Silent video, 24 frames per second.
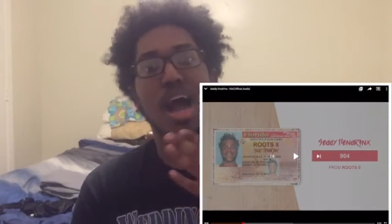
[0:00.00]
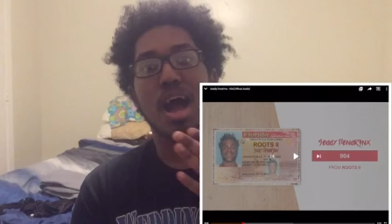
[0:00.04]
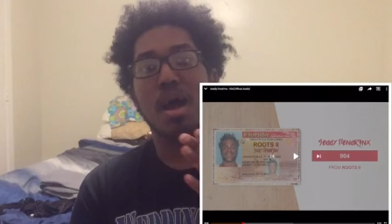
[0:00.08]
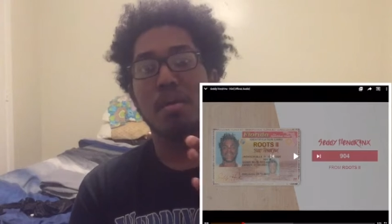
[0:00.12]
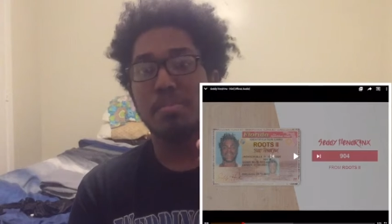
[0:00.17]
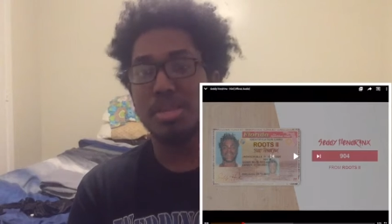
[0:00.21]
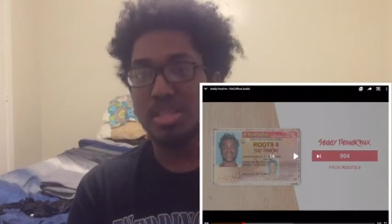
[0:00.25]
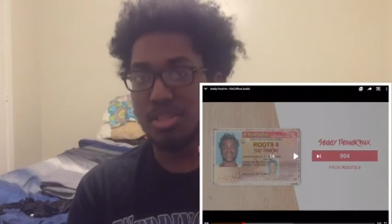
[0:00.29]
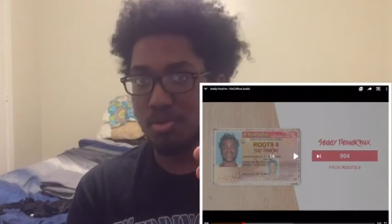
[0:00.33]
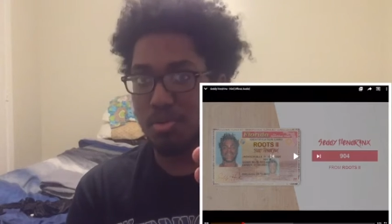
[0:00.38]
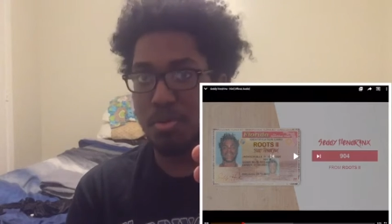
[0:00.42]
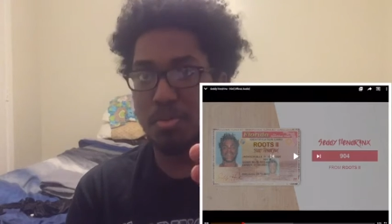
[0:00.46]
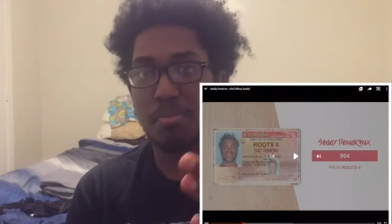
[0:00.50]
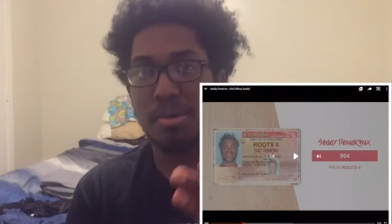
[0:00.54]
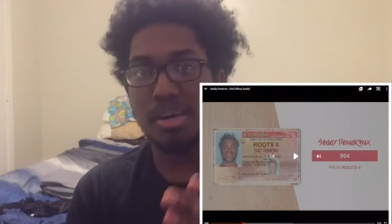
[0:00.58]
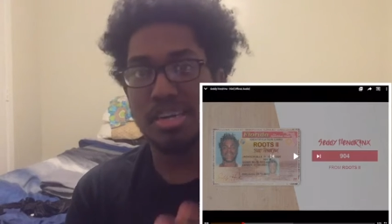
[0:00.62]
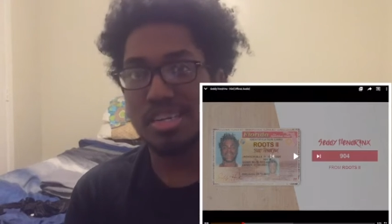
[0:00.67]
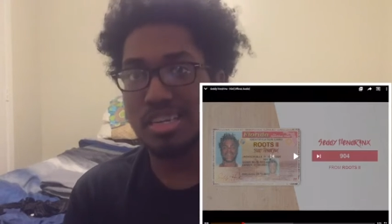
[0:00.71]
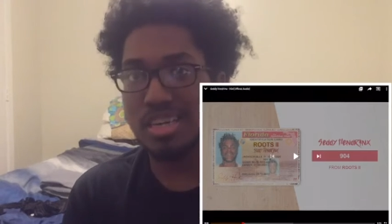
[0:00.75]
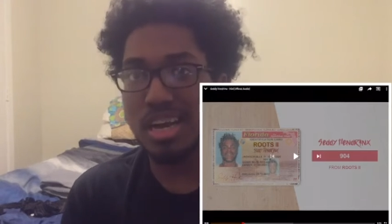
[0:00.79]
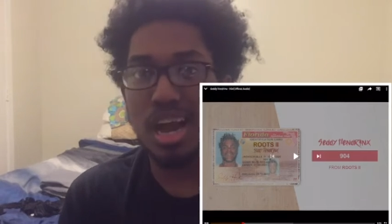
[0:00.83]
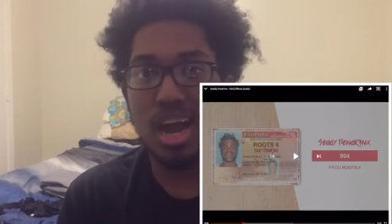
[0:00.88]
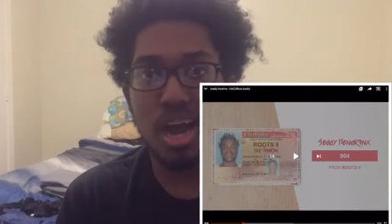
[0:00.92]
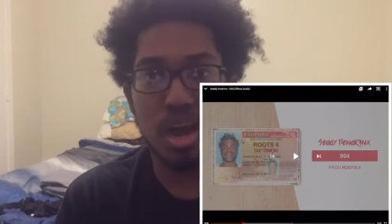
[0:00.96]
I be doing
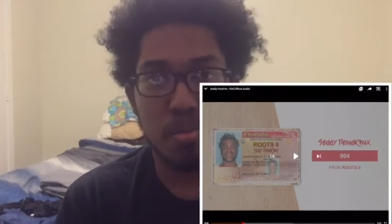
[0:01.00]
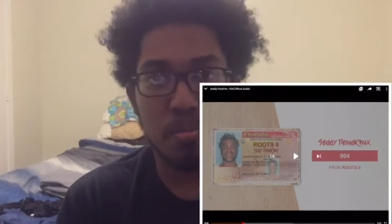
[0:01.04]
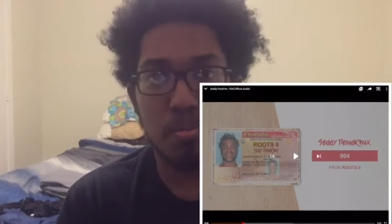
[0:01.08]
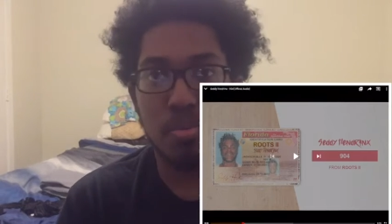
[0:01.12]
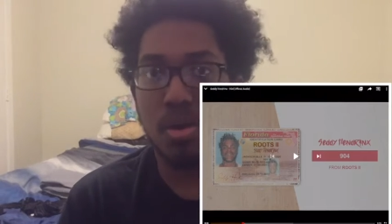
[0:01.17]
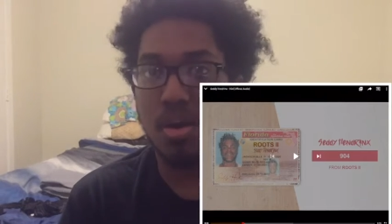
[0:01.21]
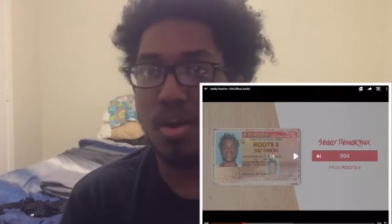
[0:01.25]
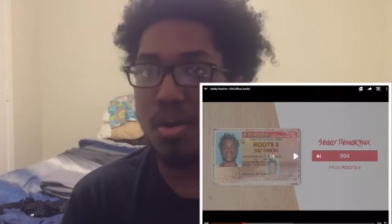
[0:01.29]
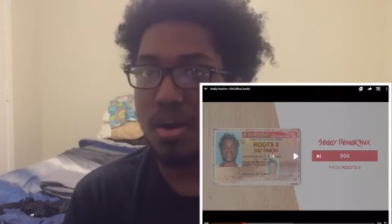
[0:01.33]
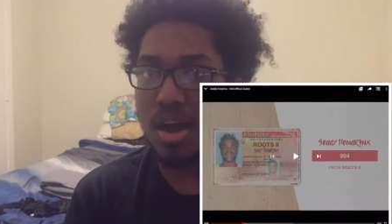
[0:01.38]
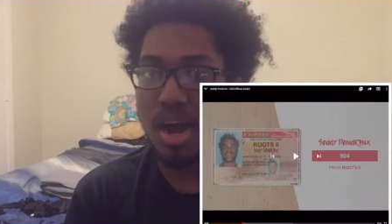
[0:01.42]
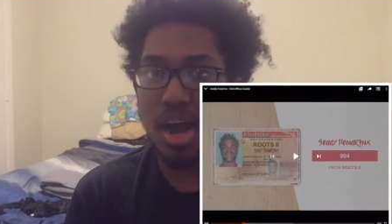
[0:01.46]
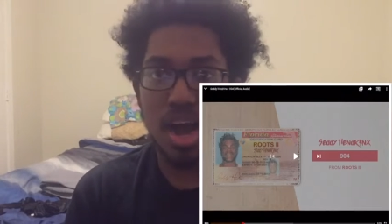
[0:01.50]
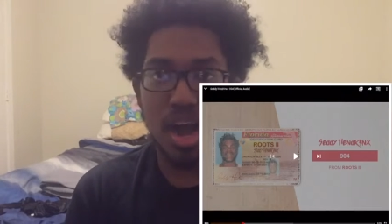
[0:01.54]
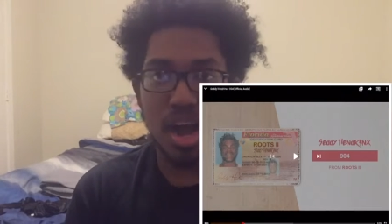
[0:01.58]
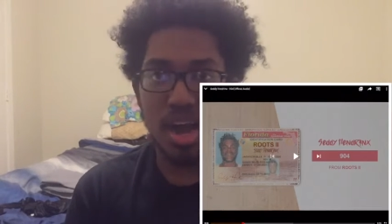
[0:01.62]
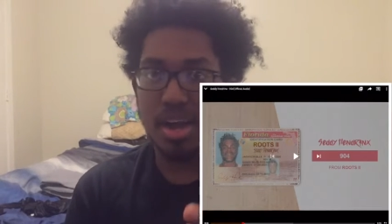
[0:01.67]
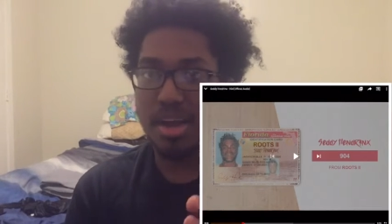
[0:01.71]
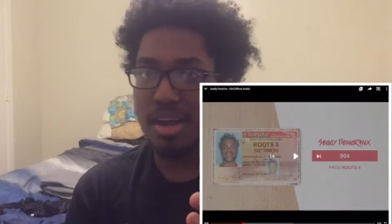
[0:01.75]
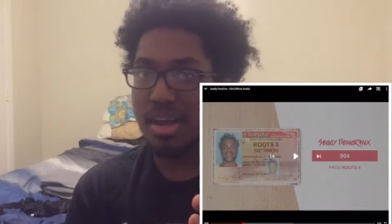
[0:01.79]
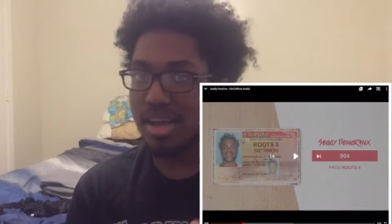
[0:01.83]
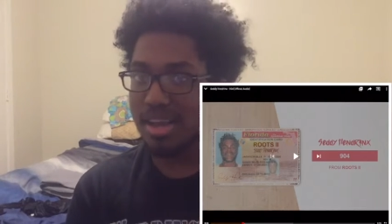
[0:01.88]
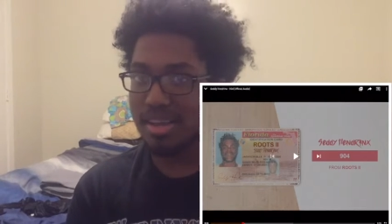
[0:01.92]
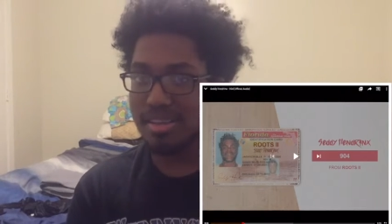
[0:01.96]
my job, bro.
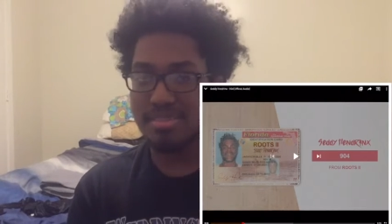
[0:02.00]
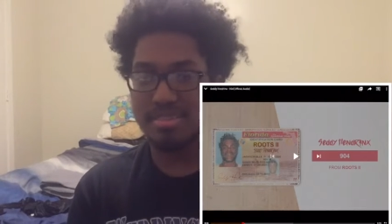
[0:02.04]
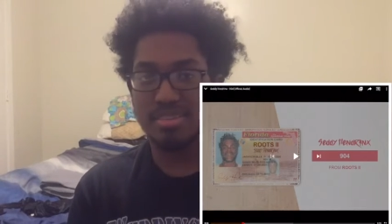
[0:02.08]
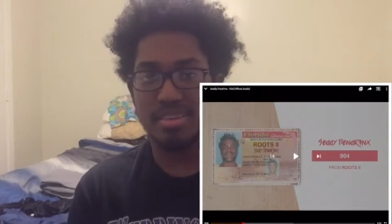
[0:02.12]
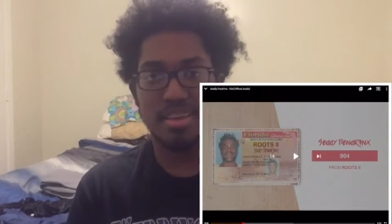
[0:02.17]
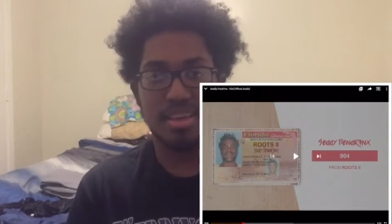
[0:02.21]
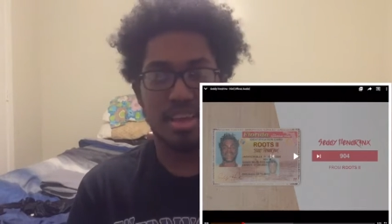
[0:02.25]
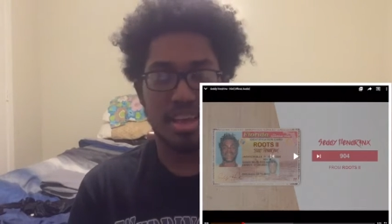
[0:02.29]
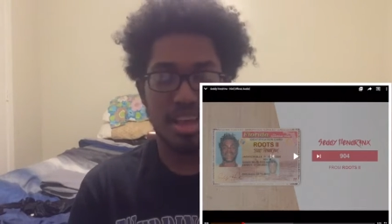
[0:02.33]
As